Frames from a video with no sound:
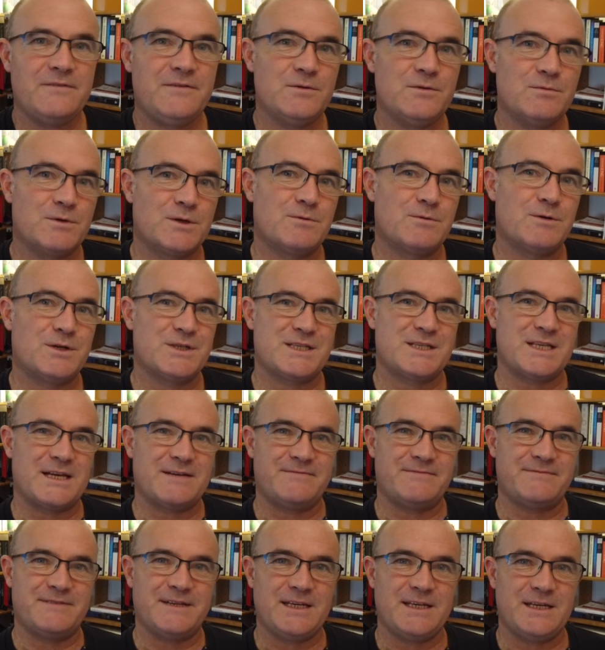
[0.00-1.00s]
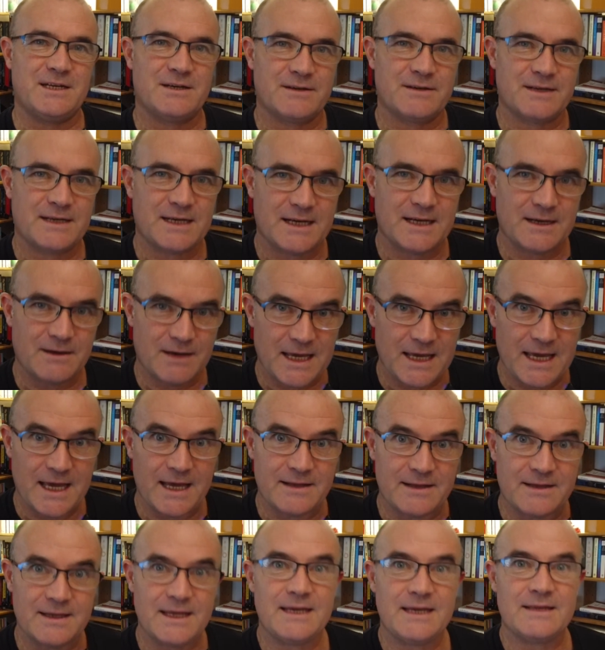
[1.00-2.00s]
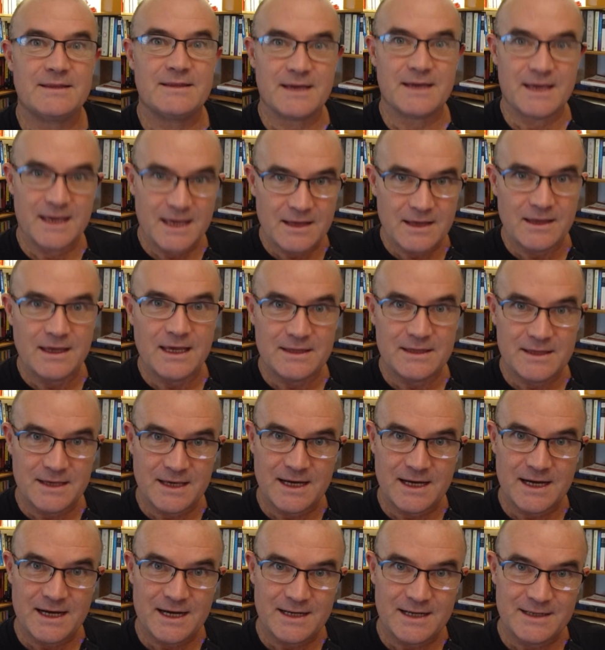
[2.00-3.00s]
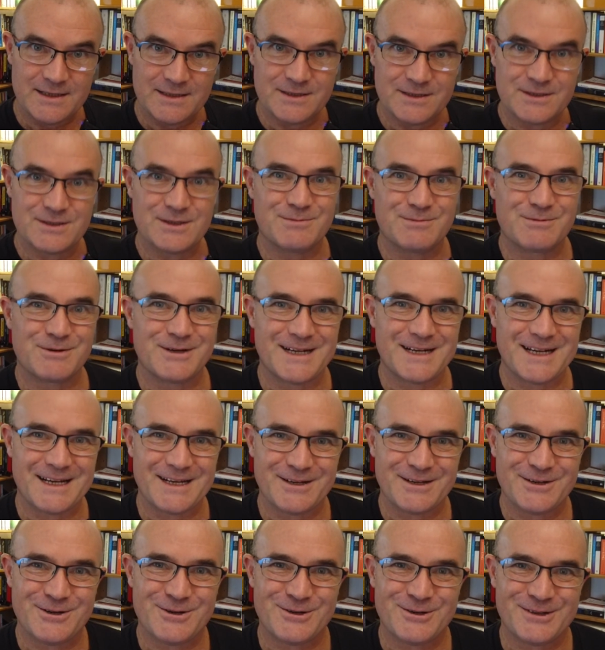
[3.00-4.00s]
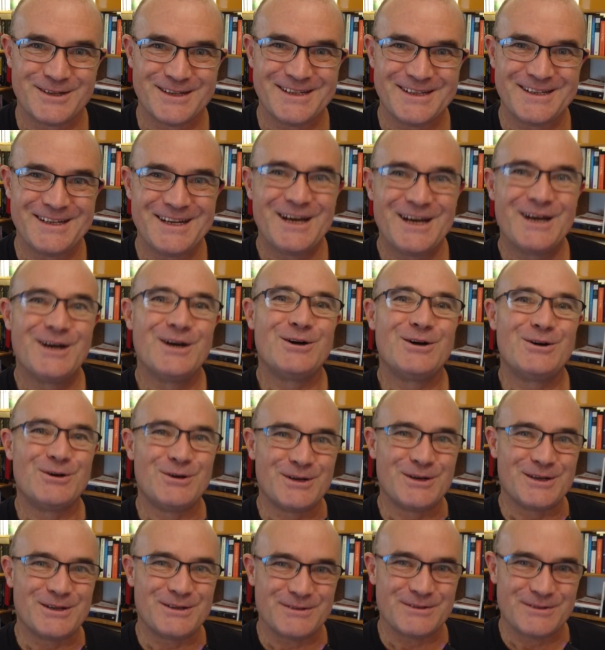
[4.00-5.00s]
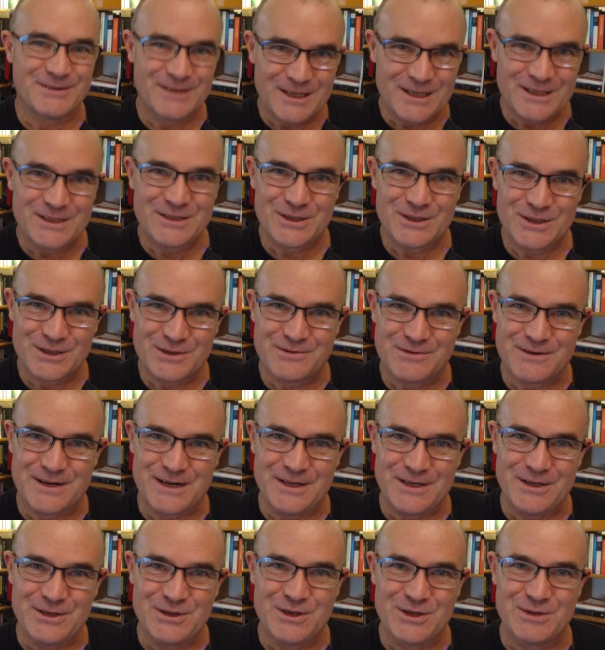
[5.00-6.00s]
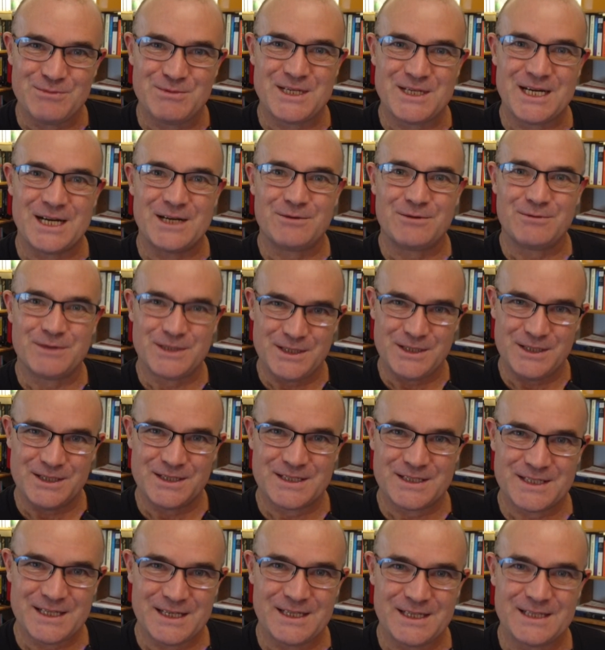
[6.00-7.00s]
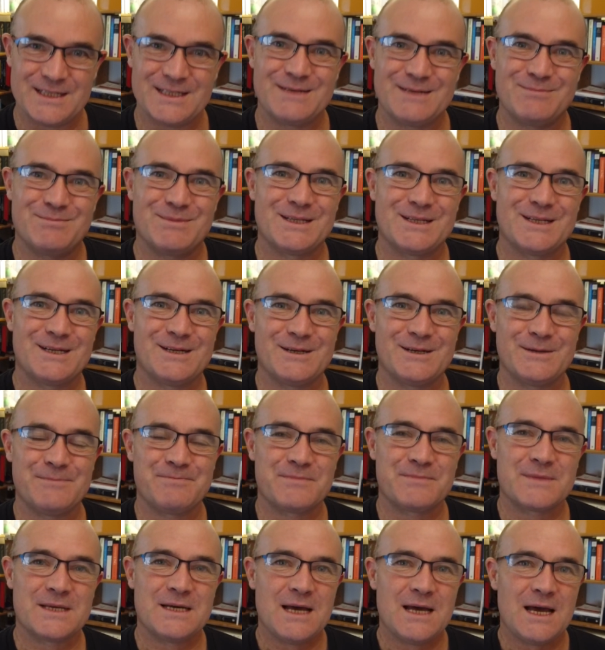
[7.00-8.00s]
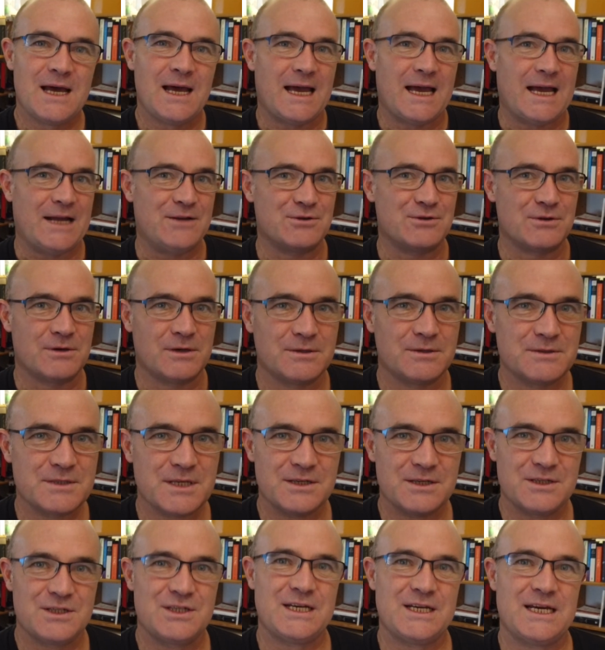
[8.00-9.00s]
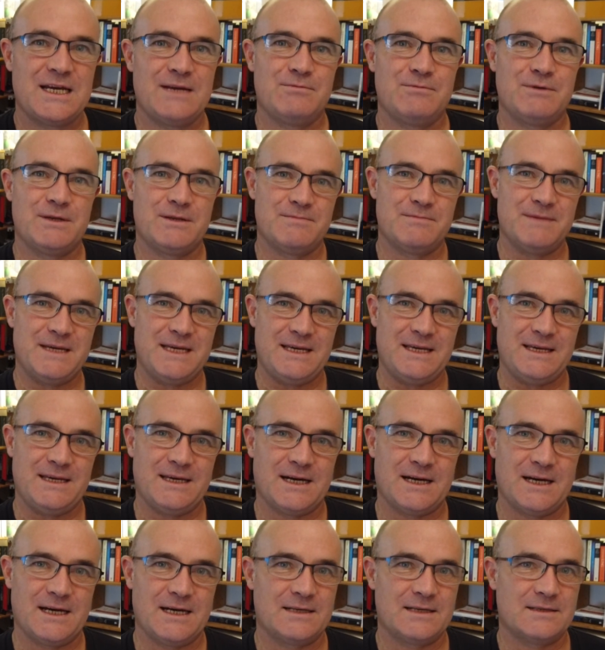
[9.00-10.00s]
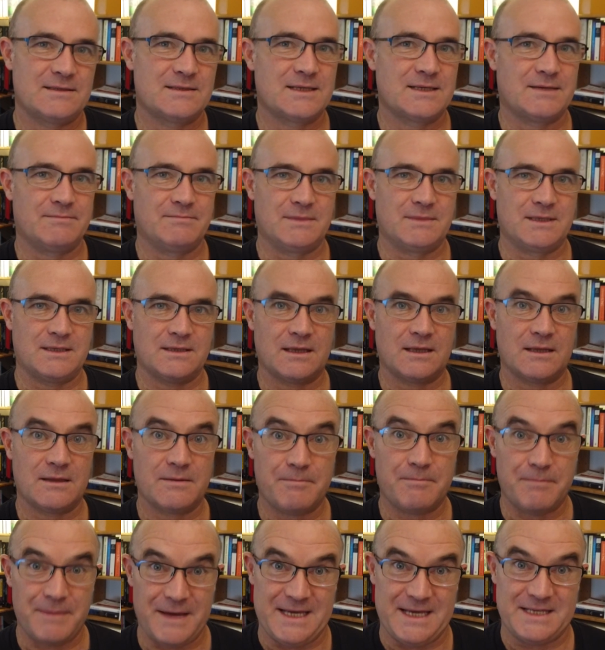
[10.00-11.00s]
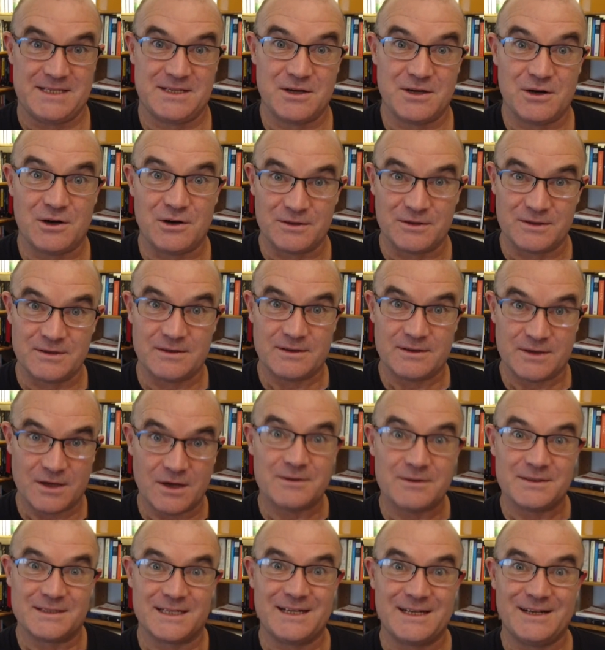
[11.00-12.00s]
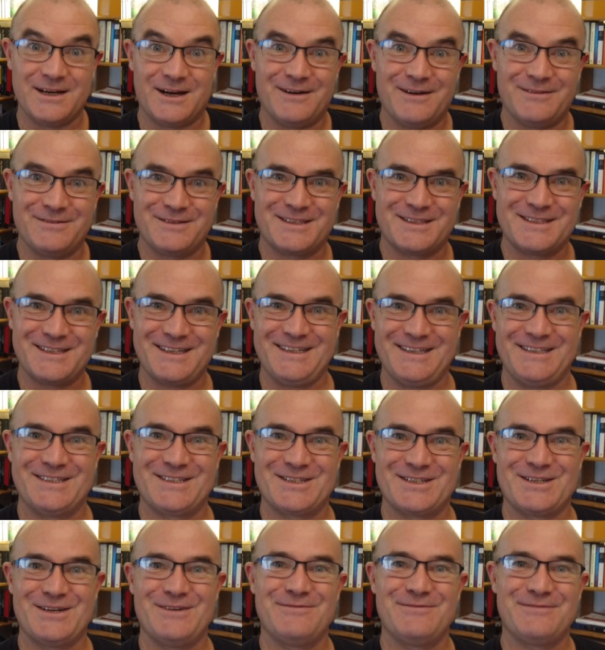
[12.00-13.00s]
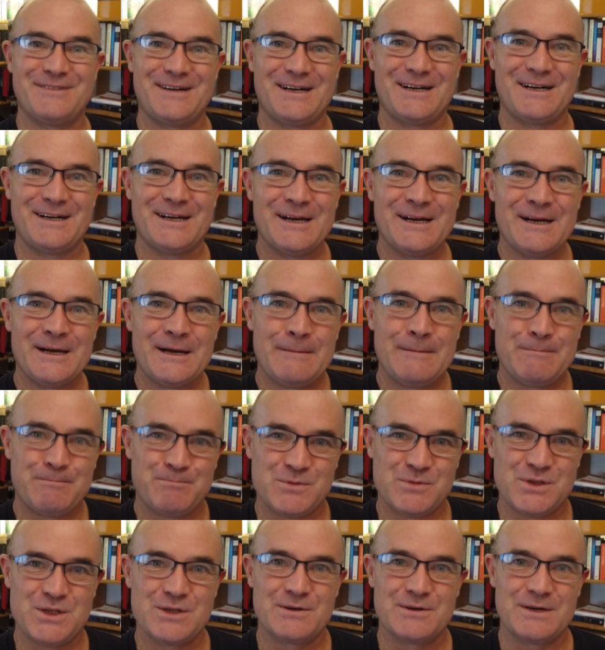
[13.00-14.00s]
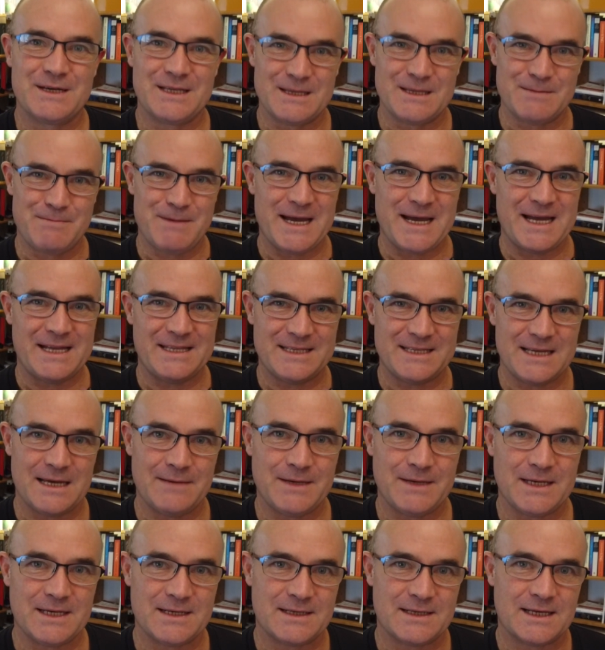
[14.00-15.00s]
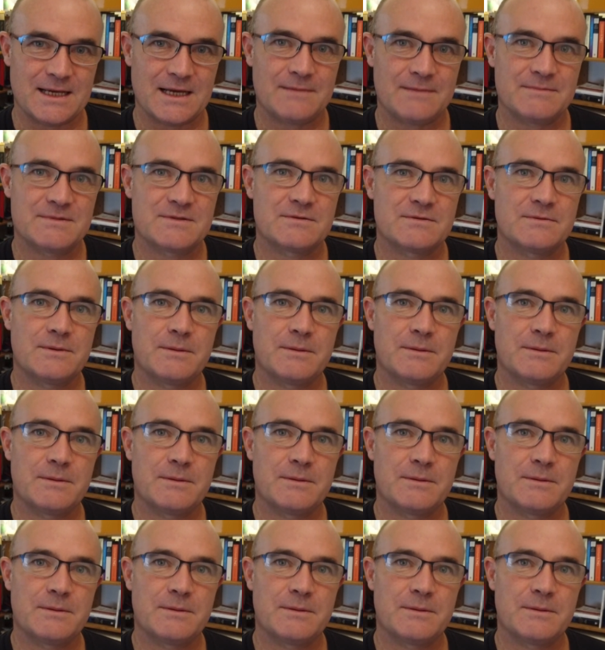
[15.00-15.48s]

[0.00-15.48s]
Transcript: If you want to watch that video, again, hit the card in the top right hand corner or go search for our YouTube channel, which you can see the link below. Andrew also shared with me some of the best content I've seen so far during the pandemic, and it comes